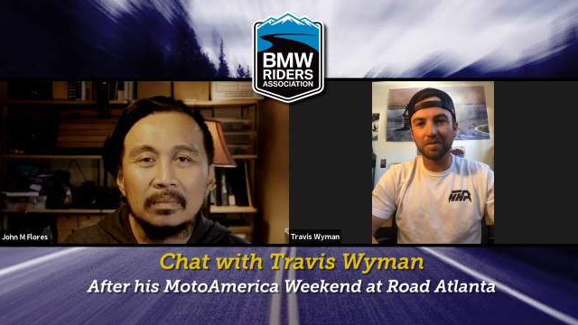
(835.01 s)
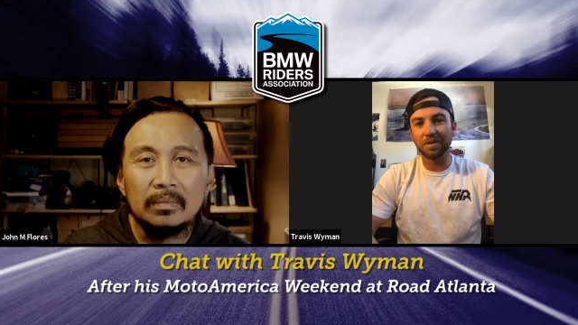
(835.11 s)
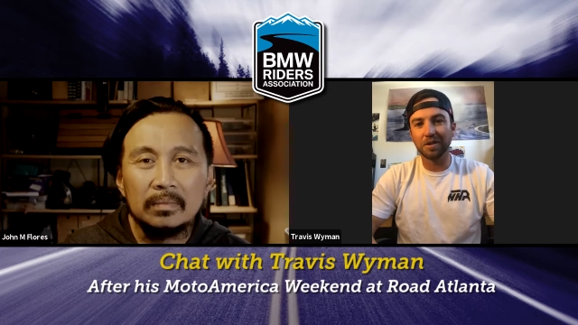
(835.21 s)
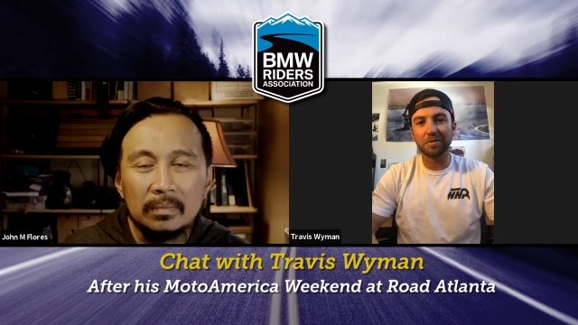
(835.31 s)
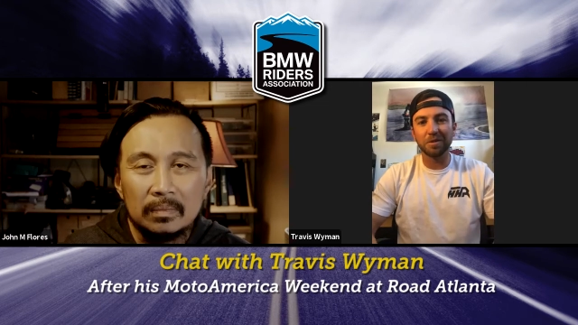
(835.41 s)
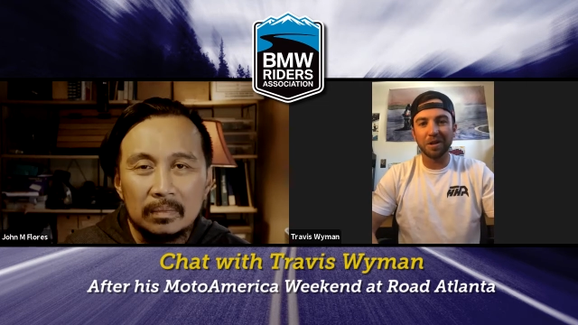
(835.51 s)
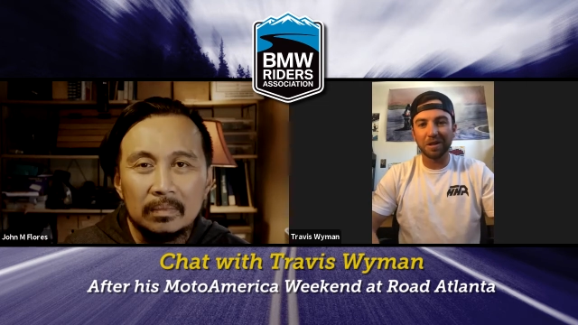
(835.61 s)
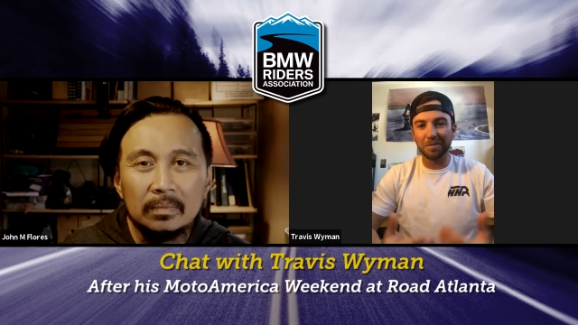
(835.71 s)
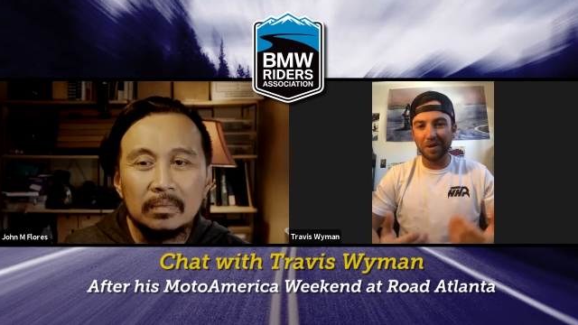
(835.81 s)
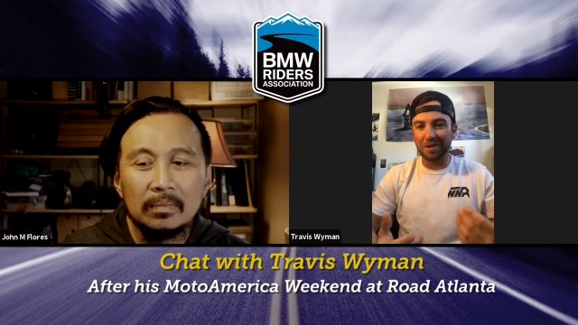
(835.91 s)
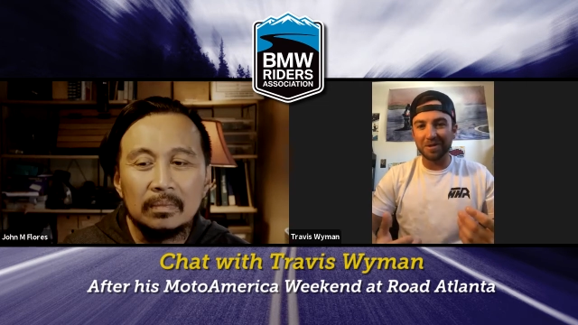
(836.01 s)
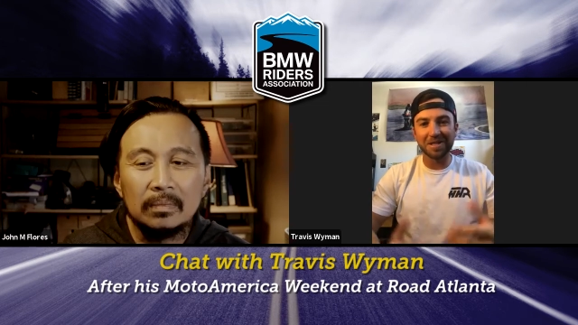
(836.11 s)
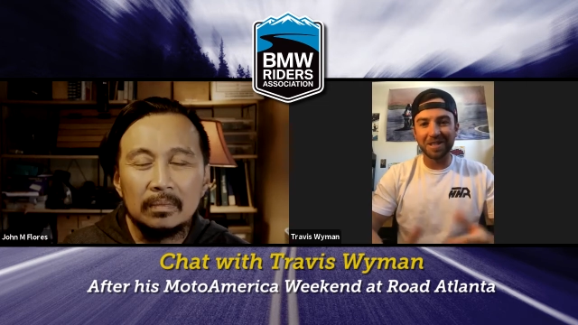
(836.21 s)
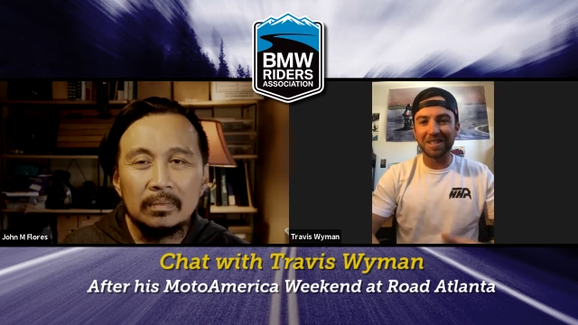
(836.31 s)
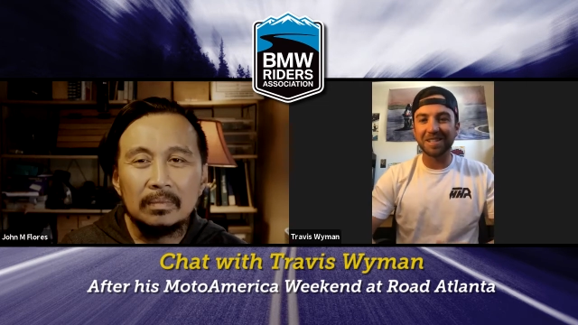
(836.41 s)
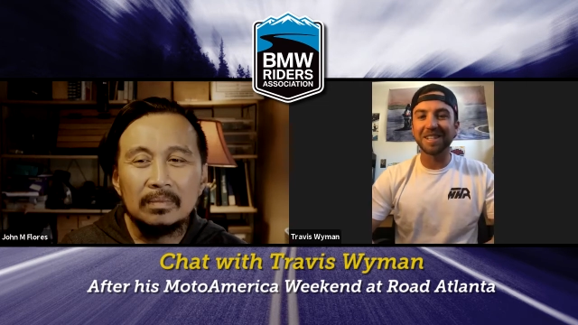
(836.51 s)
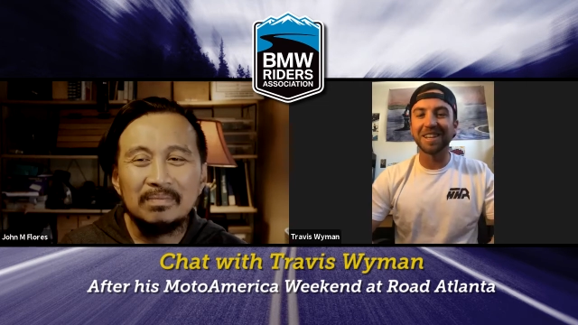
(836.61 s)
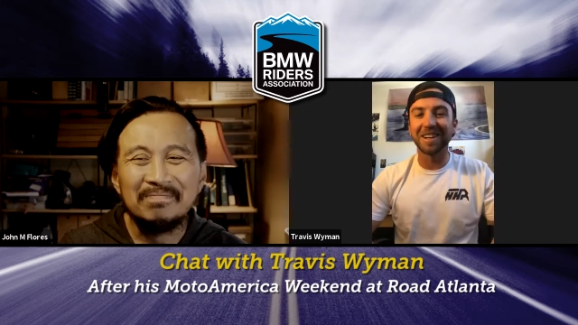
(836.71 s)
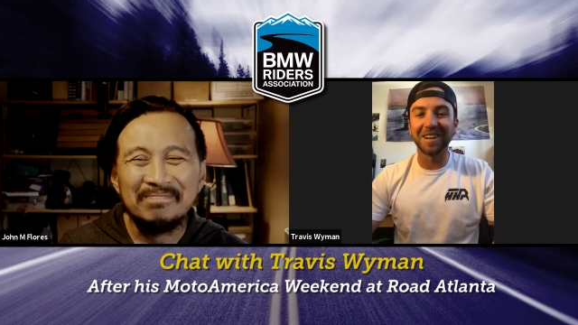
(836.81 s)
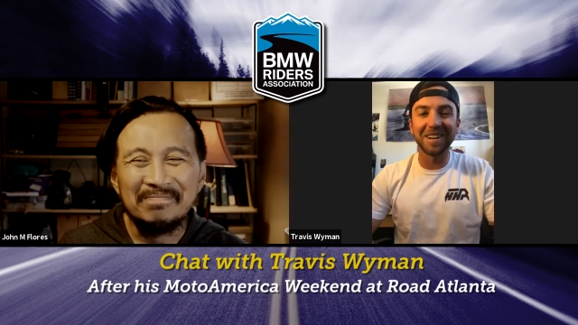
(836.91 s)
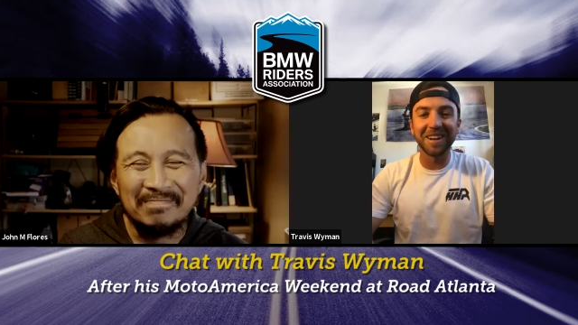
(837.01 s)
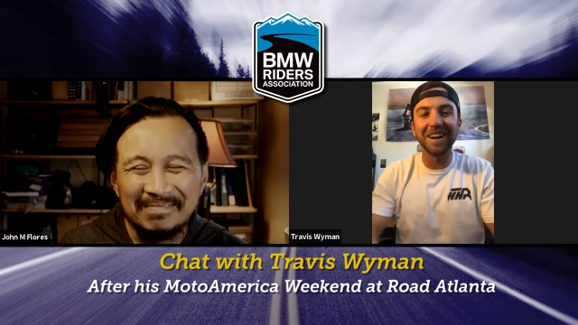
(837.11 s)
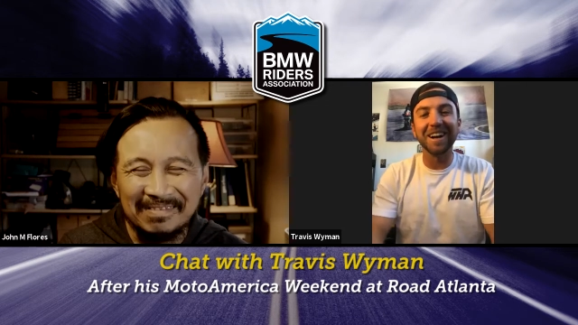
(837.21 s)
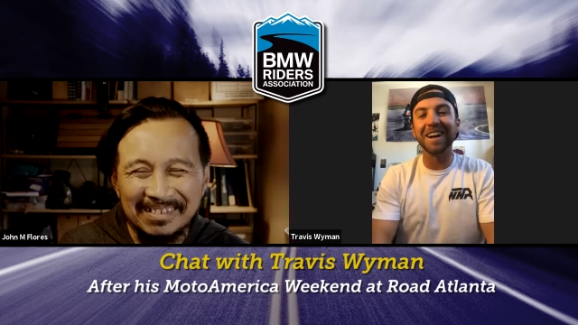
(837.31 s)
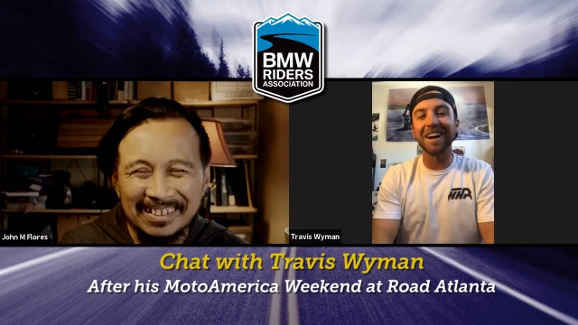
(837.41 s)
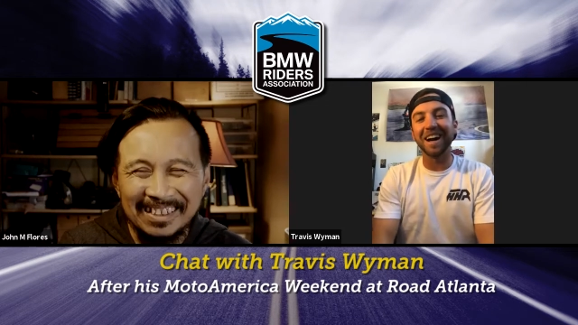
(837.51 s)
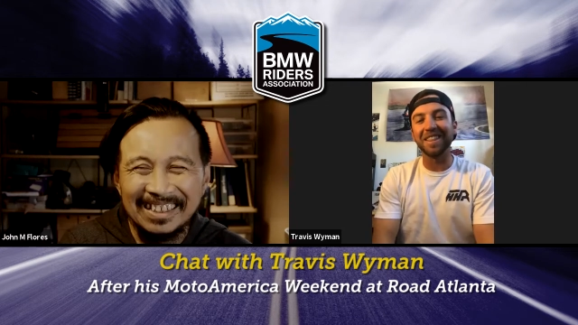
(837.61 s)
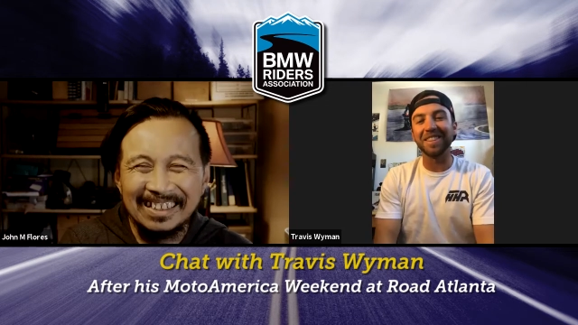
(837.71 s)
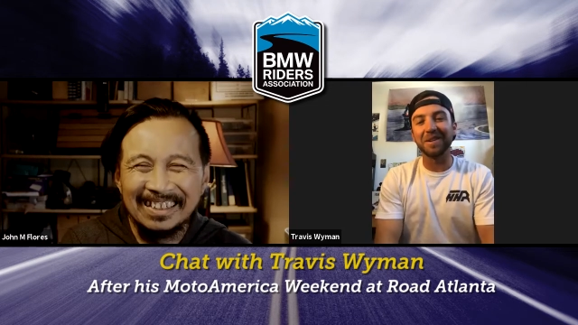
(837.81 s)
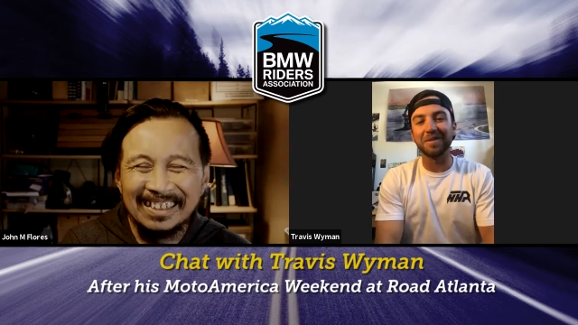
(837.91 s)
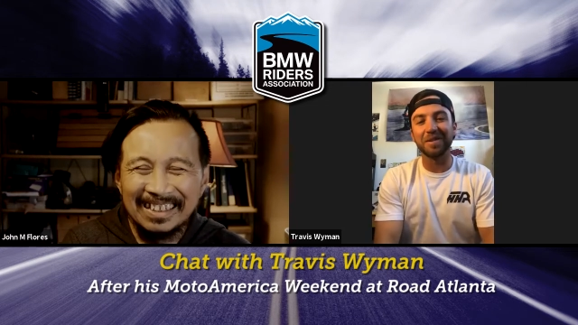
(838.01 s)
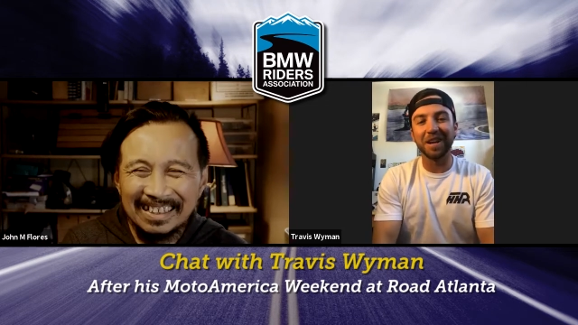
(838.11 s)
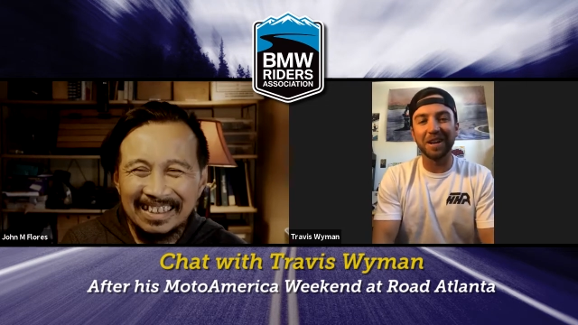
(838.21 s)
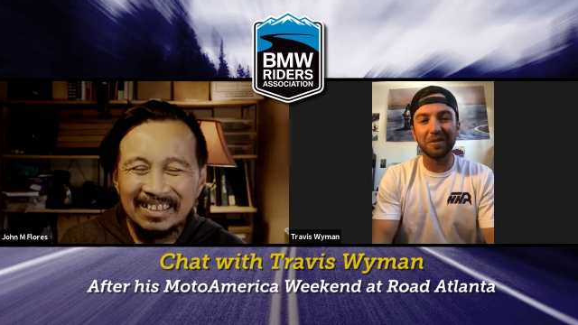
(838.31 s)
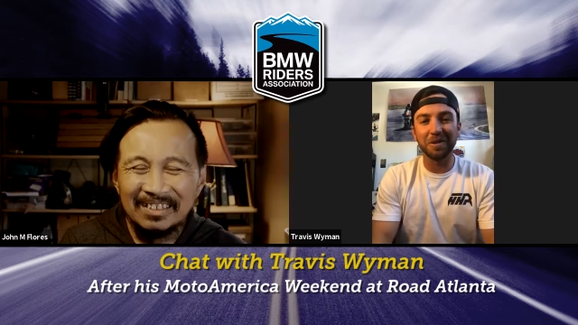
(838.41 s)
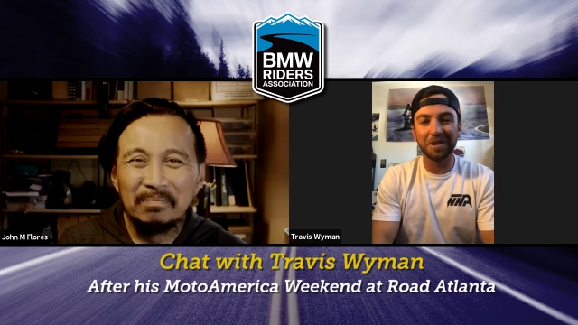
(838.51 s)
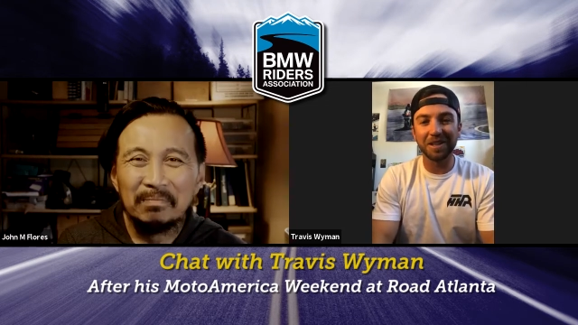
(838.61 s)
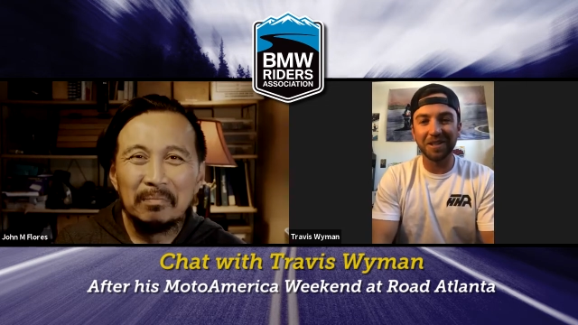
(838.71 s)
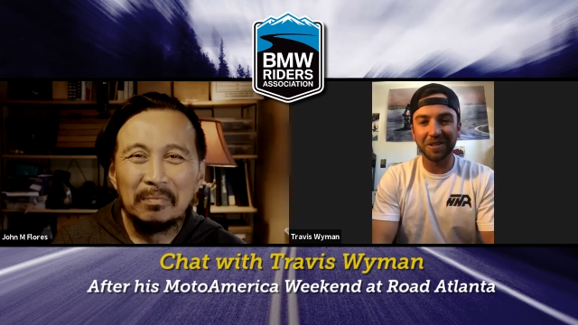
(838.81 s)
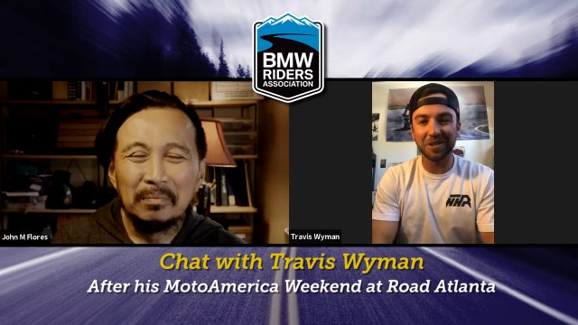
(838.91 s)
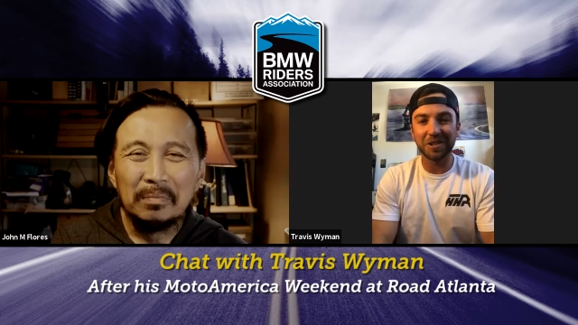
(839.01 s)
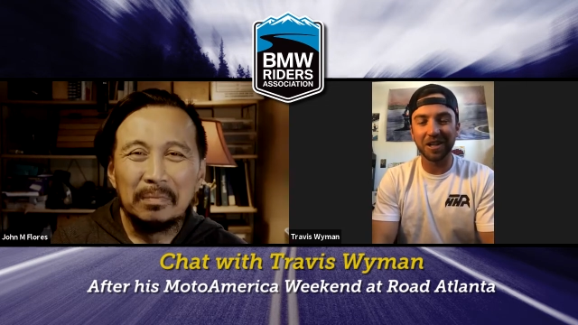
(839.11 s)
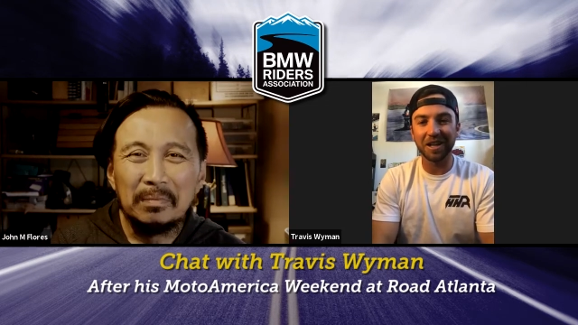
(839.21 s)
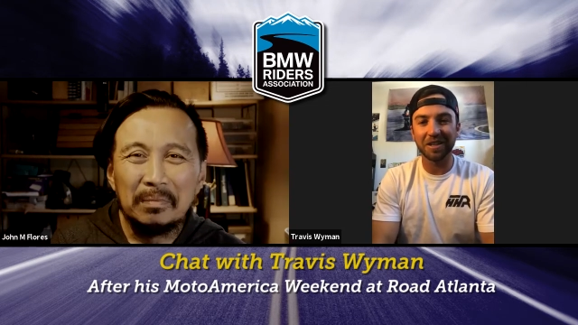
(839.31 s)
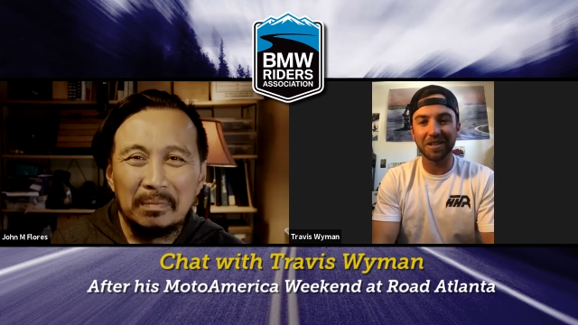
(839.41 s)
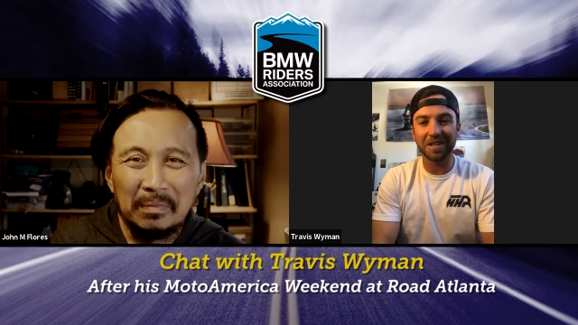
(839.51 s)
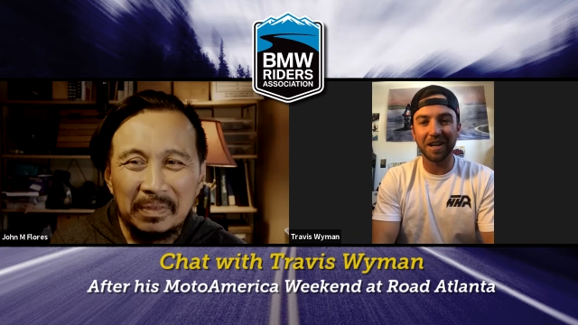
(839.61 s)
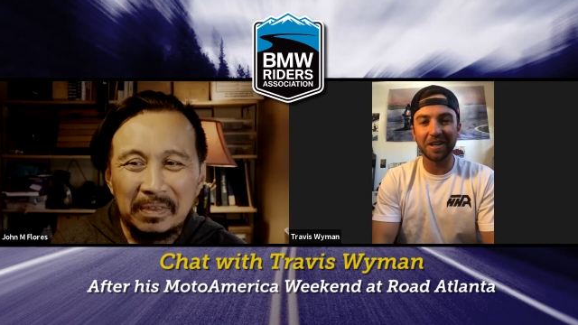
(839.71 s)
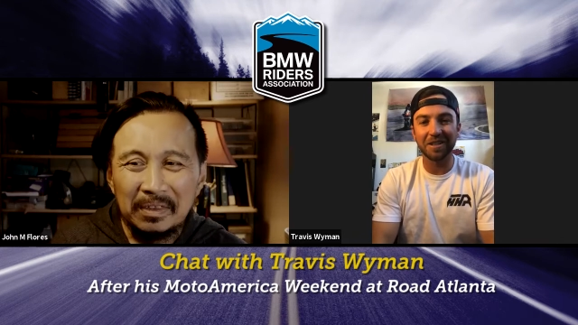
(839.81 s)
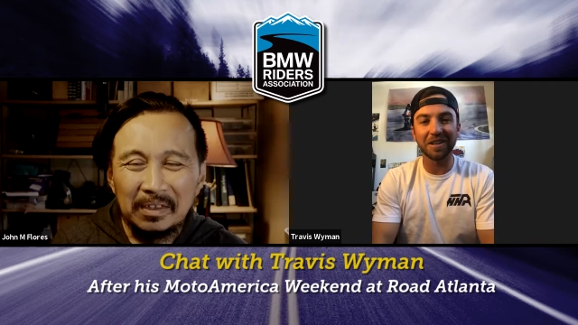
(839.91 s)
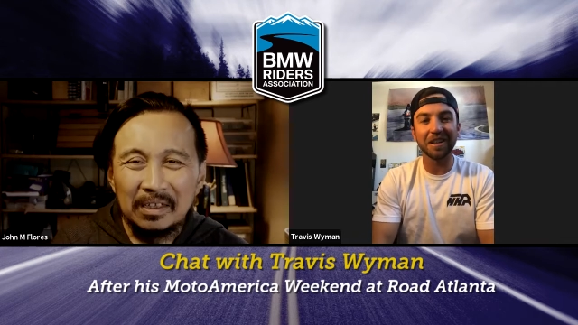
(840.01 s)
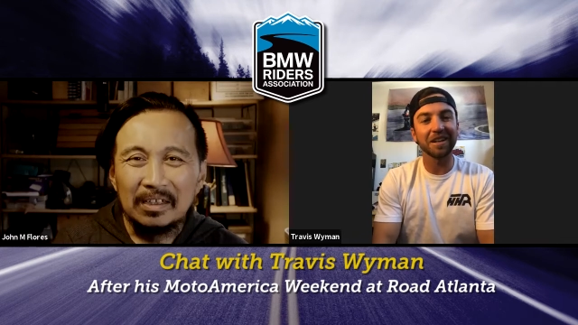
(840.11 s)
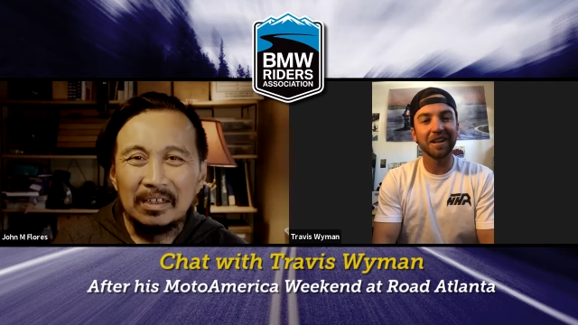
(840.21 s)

Speaker 1: no broken bones this year, uh, I think we've got a really good shot at the title. And I